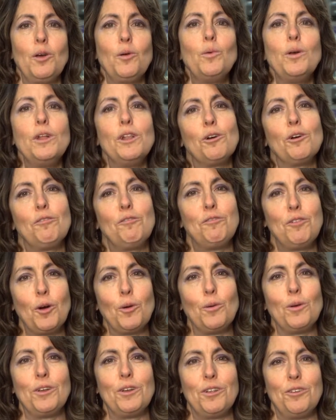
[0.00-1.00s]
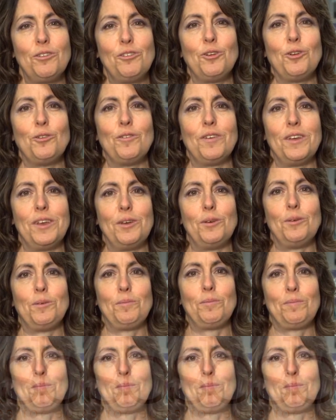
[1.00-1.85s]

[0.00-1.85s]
We look forward to serving you.